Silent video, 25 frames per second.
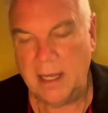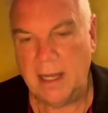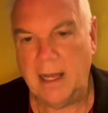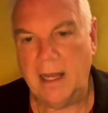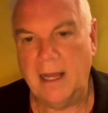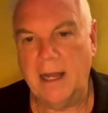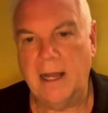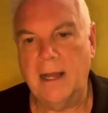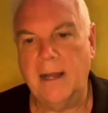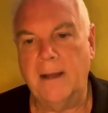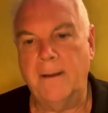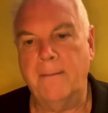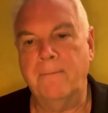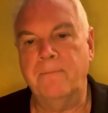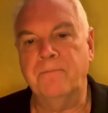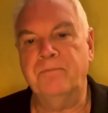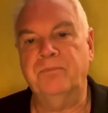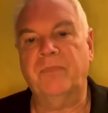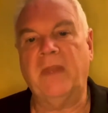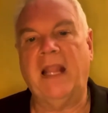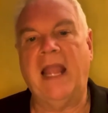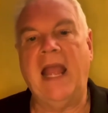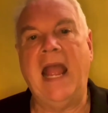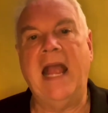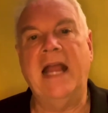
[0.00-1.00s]

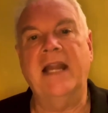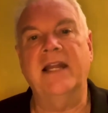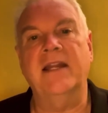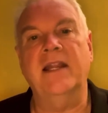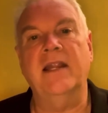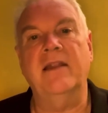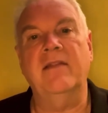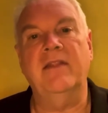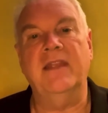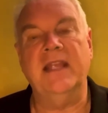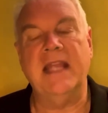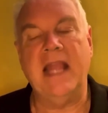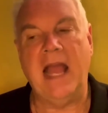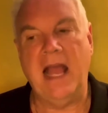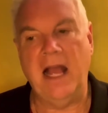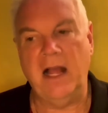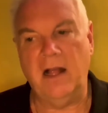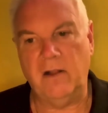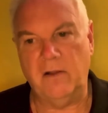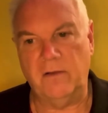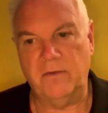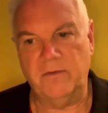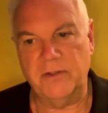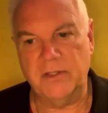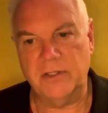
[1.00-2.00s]
And the
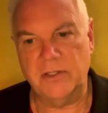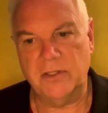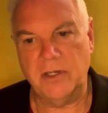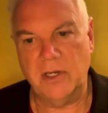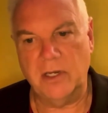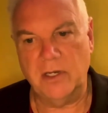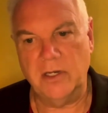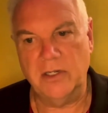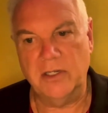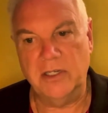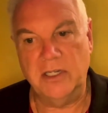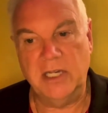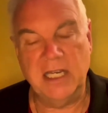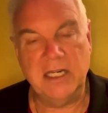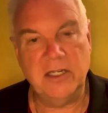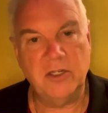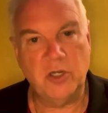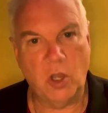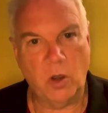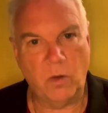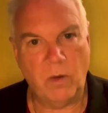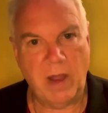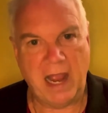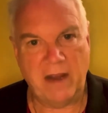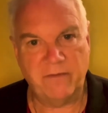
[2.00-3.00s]
elves did
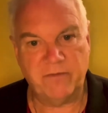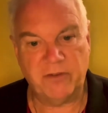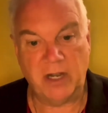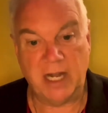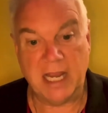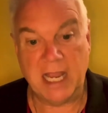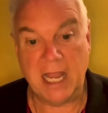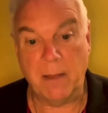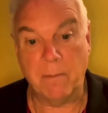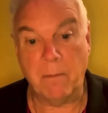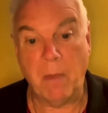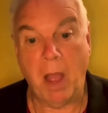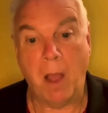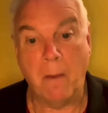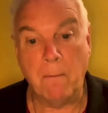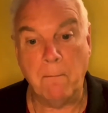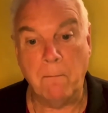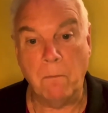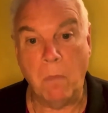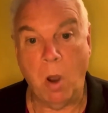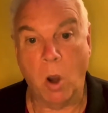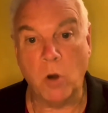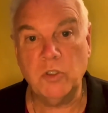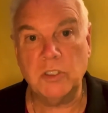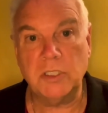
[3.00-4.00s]
go after him,
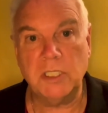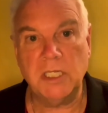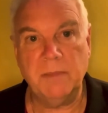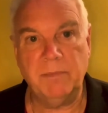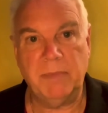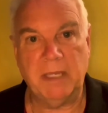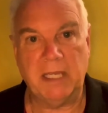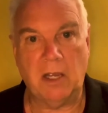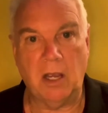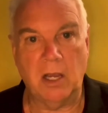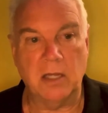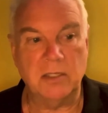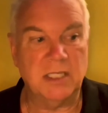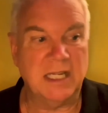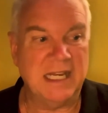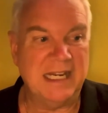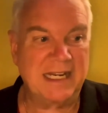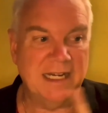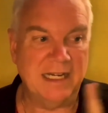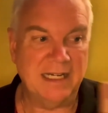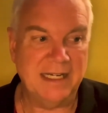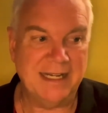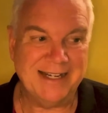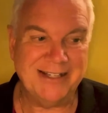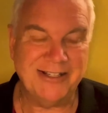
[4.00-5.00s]
mostly because in
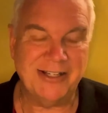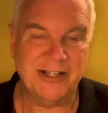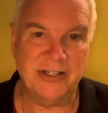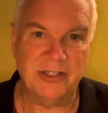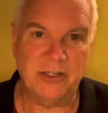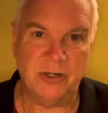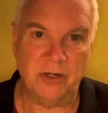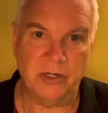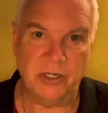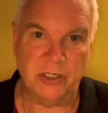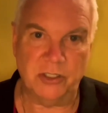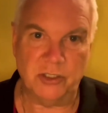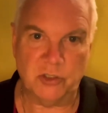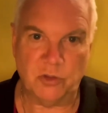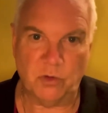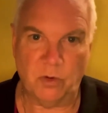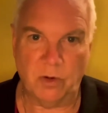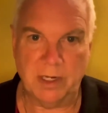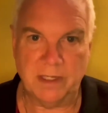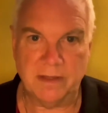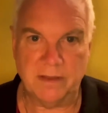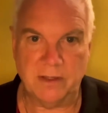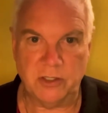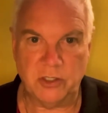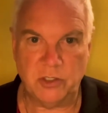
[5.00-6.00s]
addition to
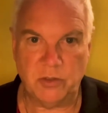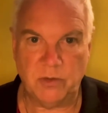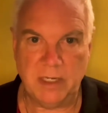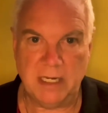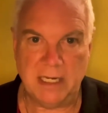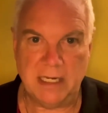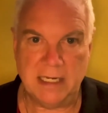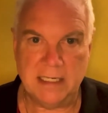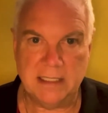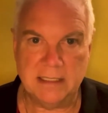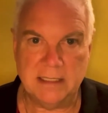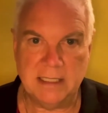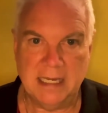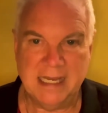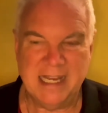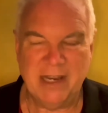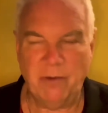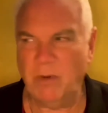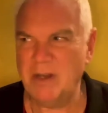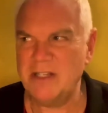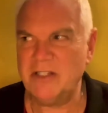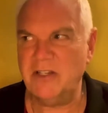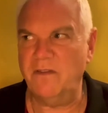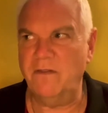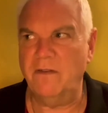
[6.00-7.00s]
destroying the trees, it
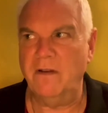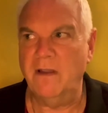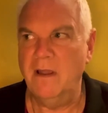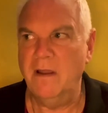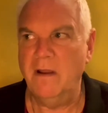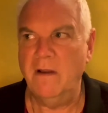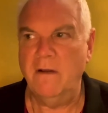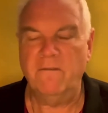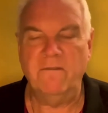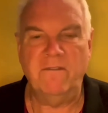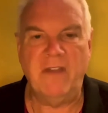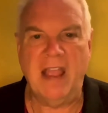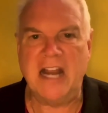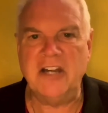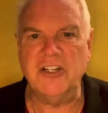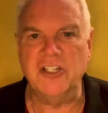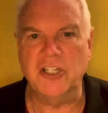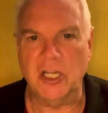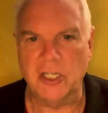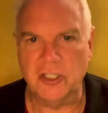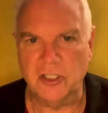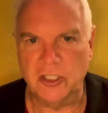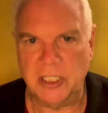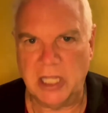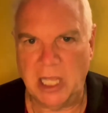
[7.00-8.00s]
wasn't
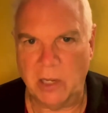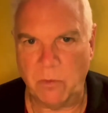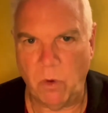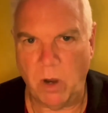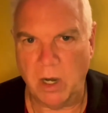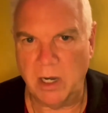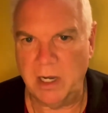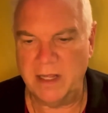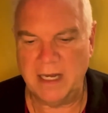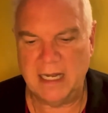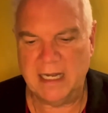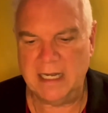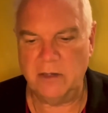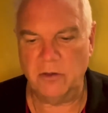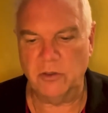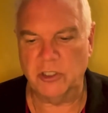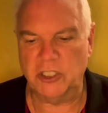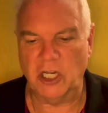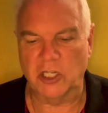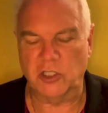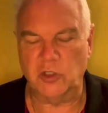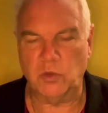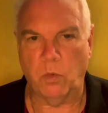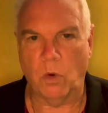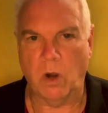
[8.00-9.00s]
vengeance they wanted. They didn't
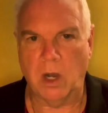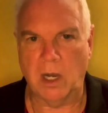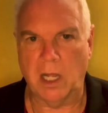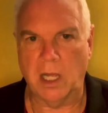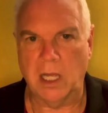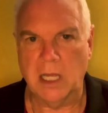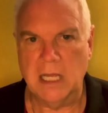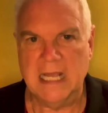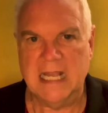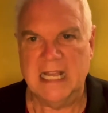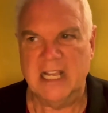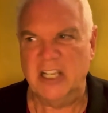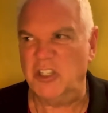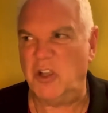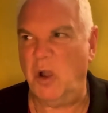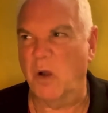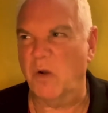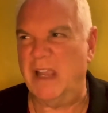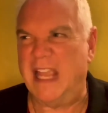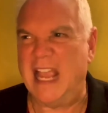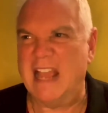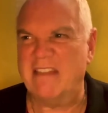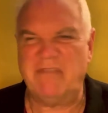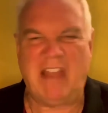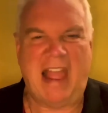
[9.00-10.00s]
just want to go
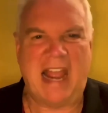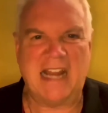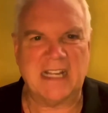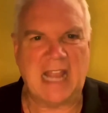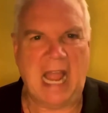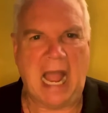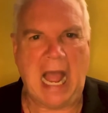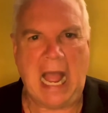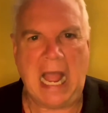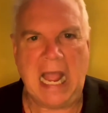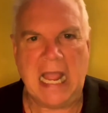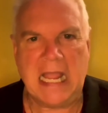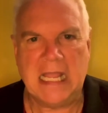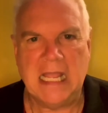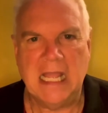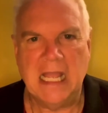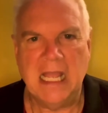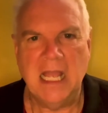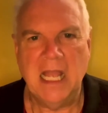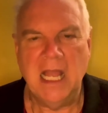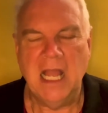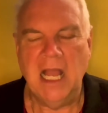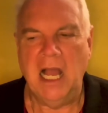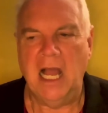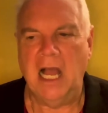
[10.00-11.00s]
get that
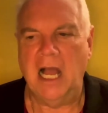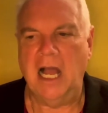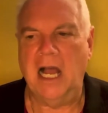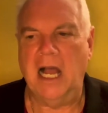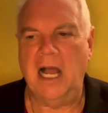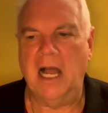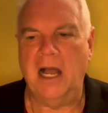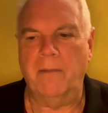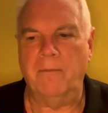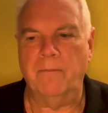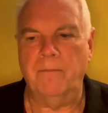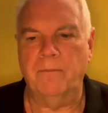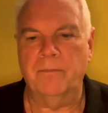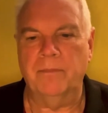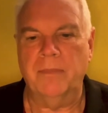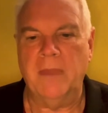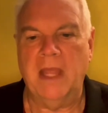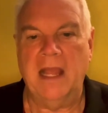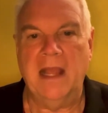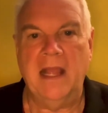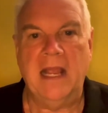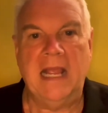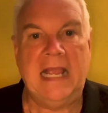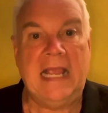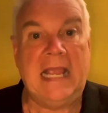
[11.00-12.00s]
guy.
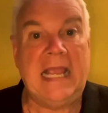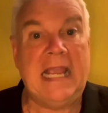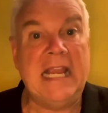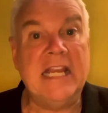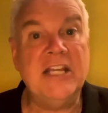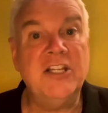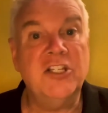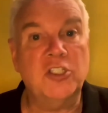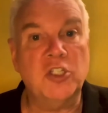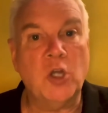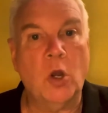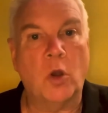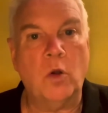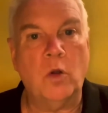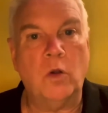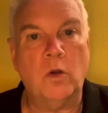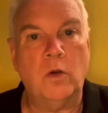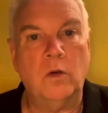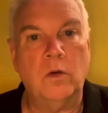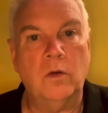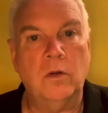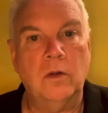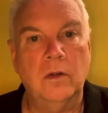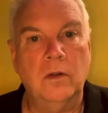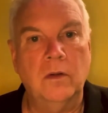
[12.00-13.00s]
He
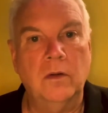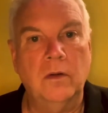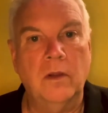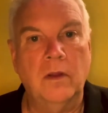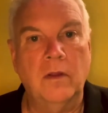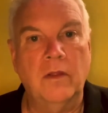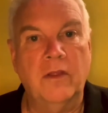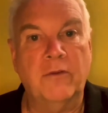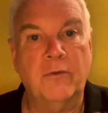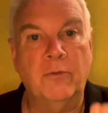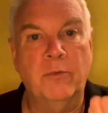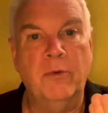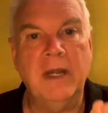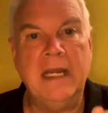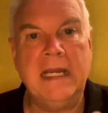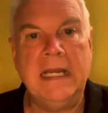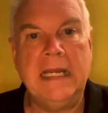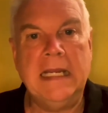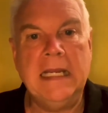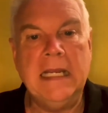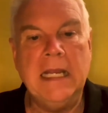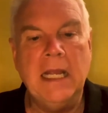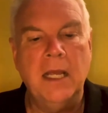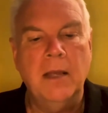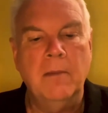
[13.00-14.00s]
stole
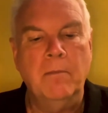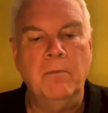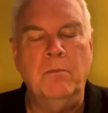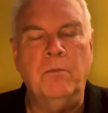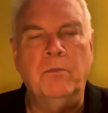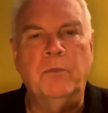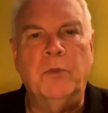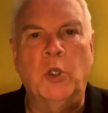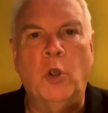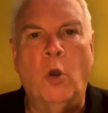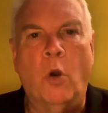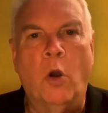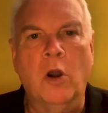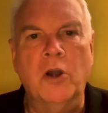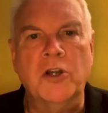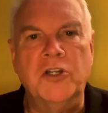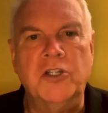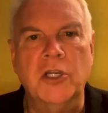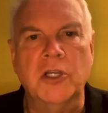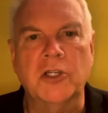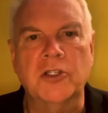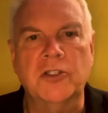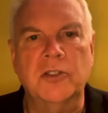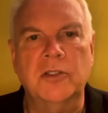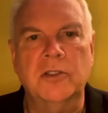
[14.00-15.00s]
three
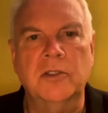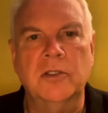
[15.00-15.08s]
gorgeous,